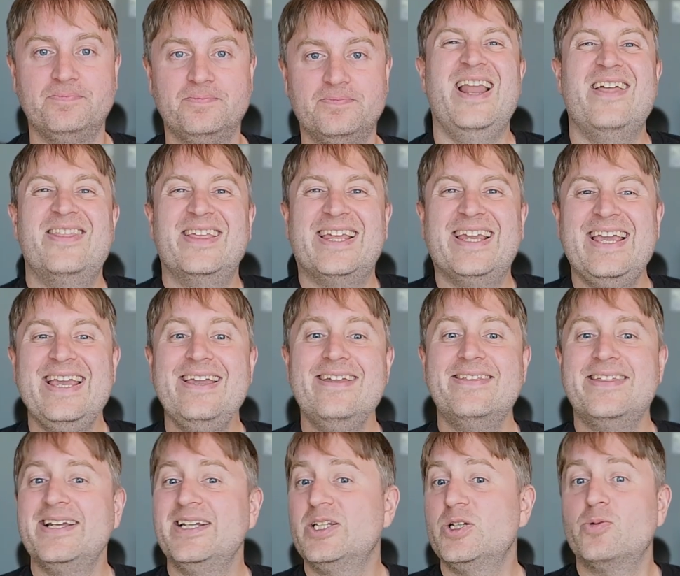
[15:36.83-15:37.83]
Now the key
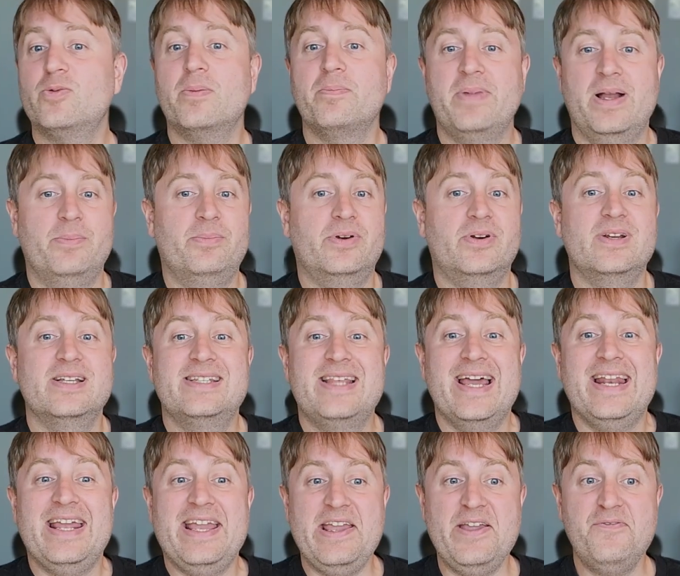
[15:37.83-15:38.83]
thing to remember is
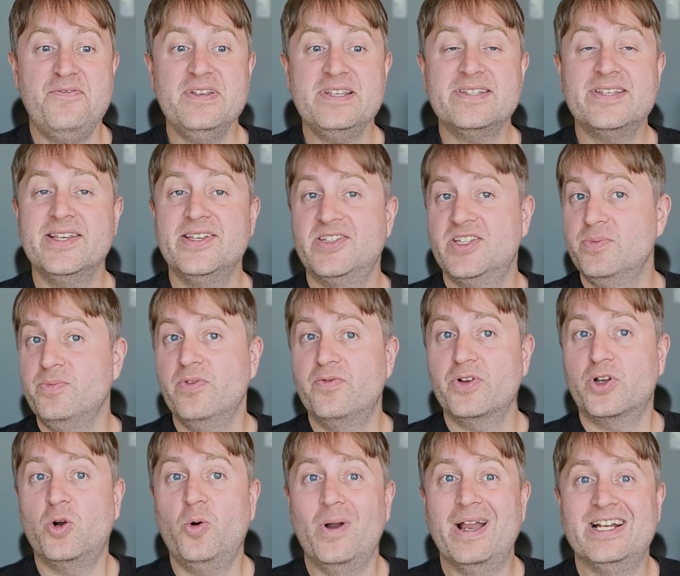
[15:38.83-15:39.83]
that if a system of
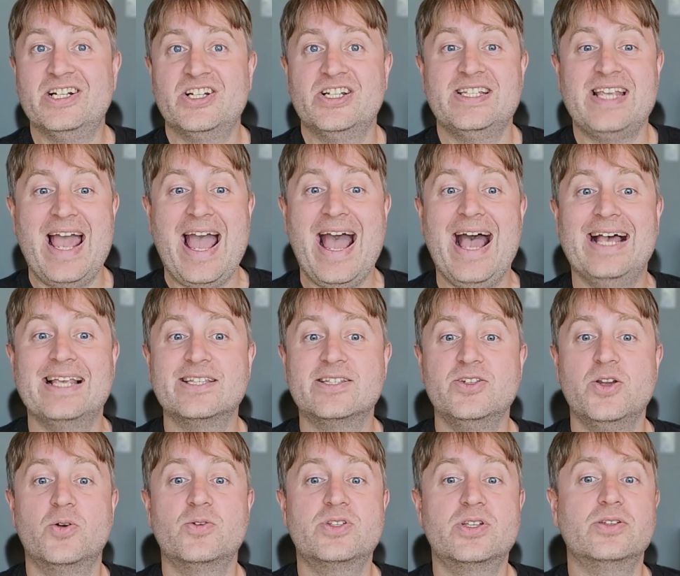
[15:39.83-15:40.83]
equations has
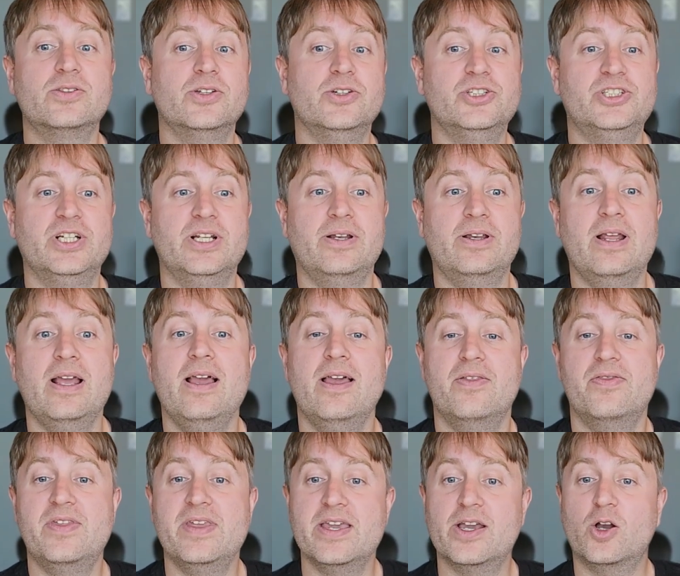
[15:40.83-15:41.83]
no solution,
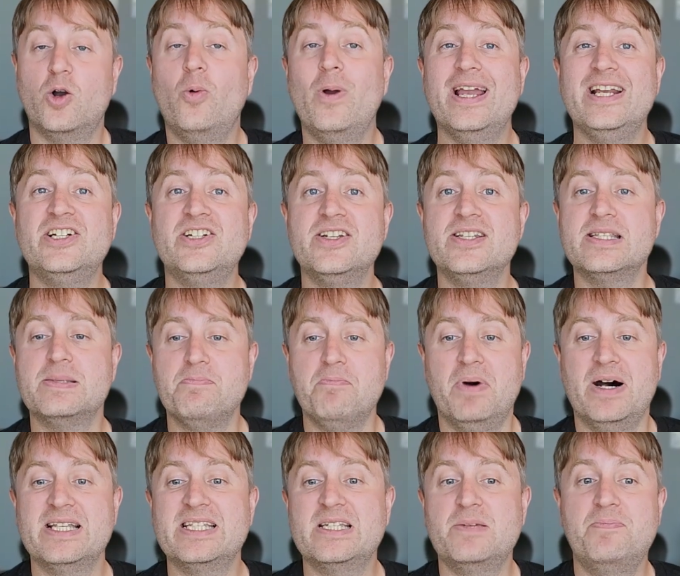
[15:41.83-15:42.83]
the equations
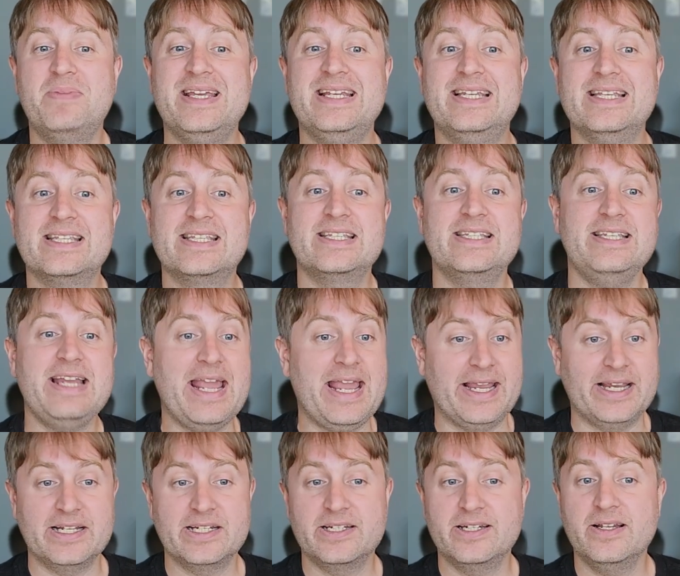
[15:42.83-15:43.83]
must be
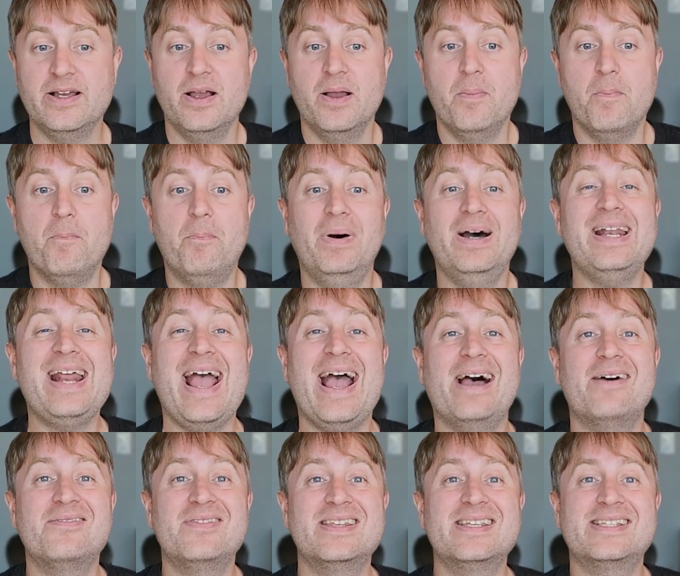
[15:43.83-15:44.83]
distinct, but
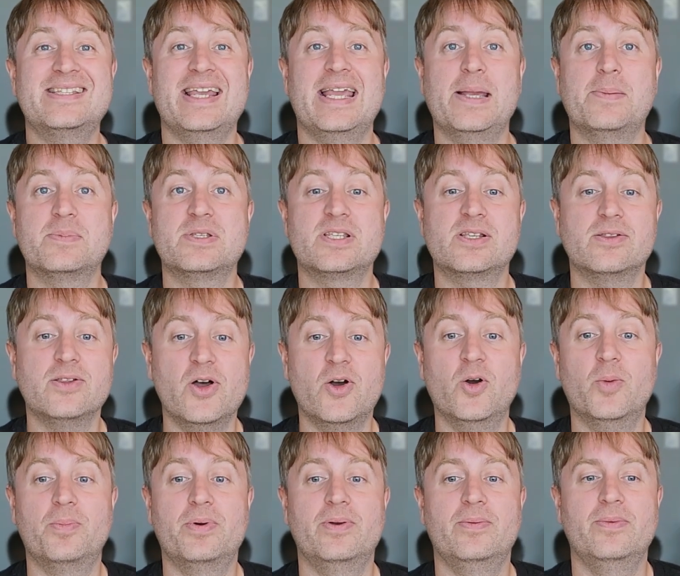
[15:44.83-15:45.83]
have the same
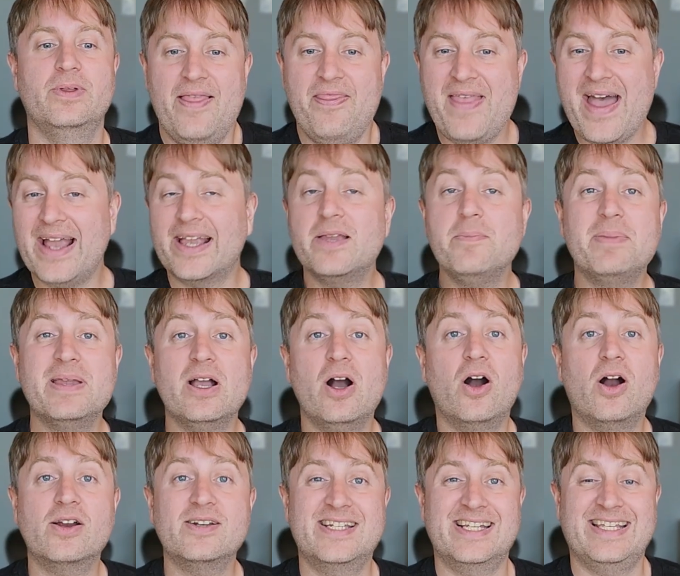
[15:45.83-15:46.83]
slope. And that can be
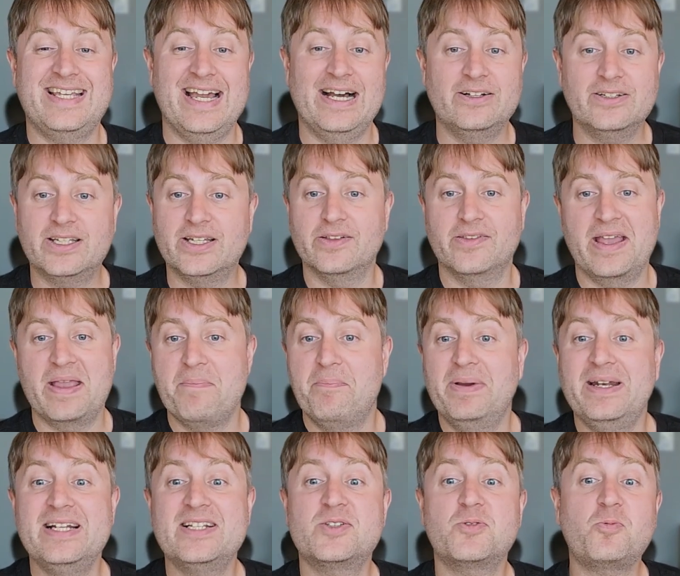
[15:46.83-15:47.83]
hard to calculate,
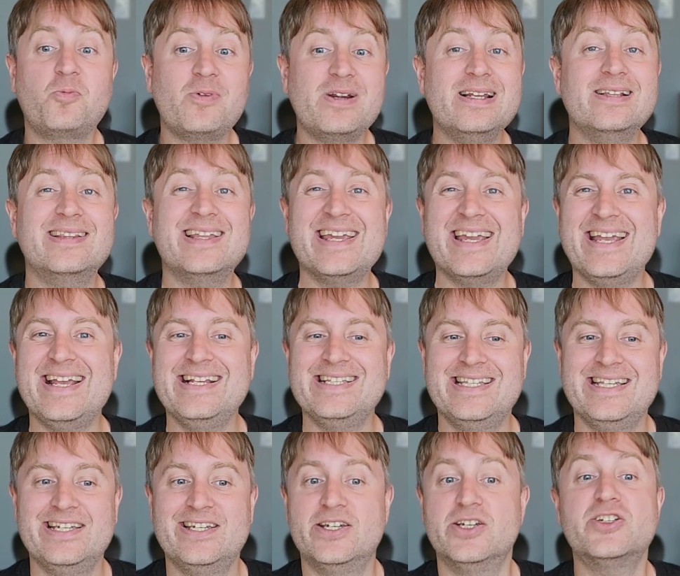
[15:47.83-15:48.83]
but it's really
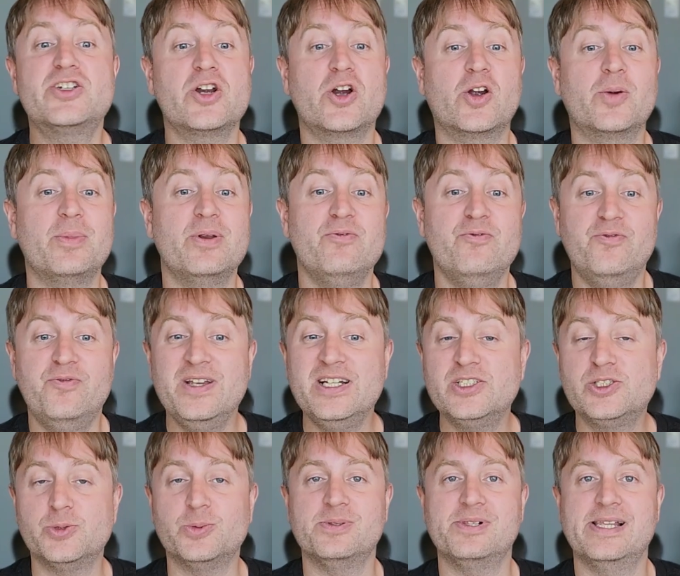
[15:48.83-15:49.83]
easy to determine
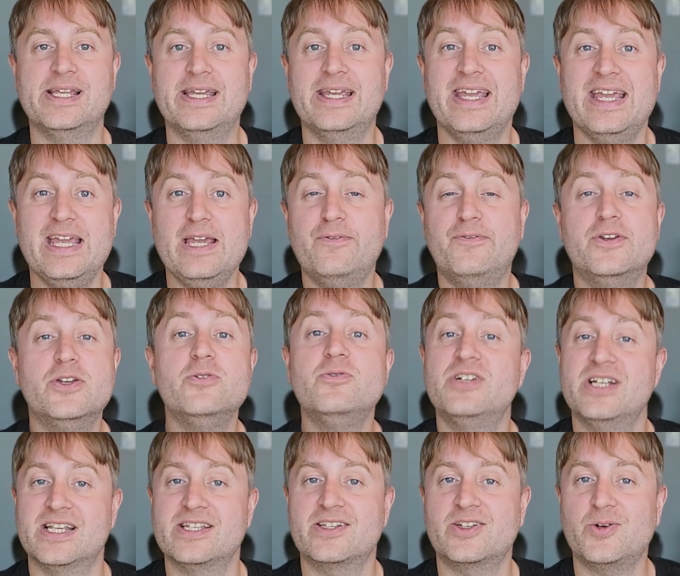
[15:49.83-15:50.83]
visually if you
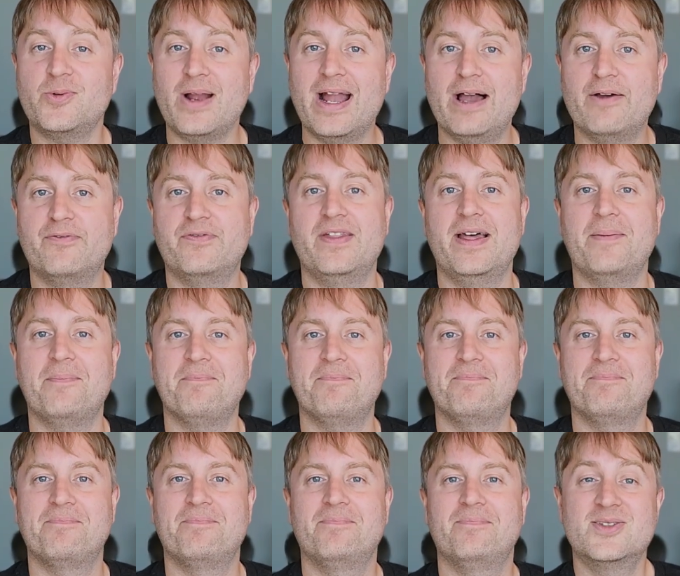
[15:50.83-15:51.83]
just graph them.
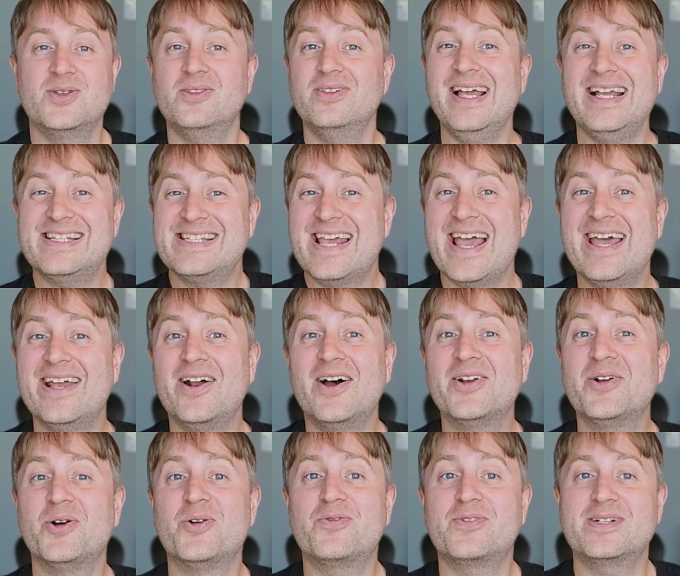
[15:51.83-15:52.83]
So let's head
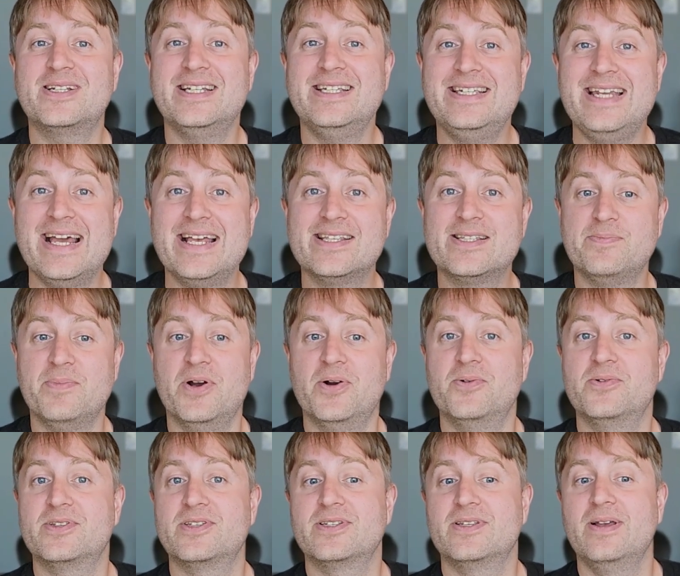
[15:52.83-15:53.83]
on over to
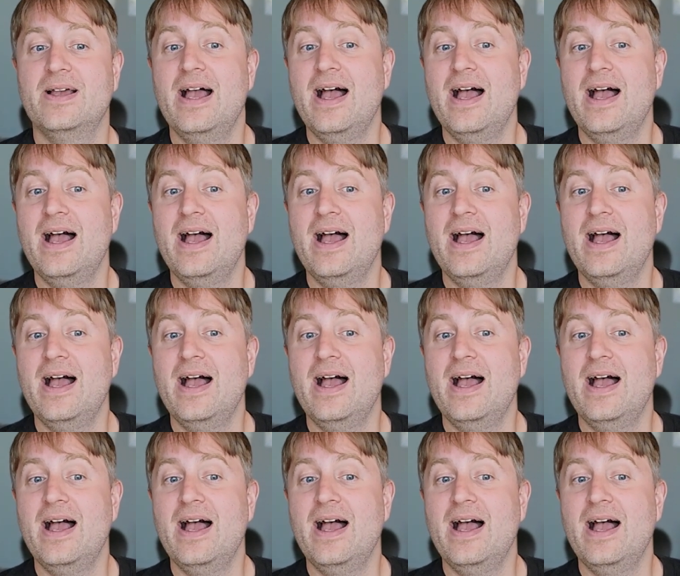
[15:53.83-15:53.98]
Desmos.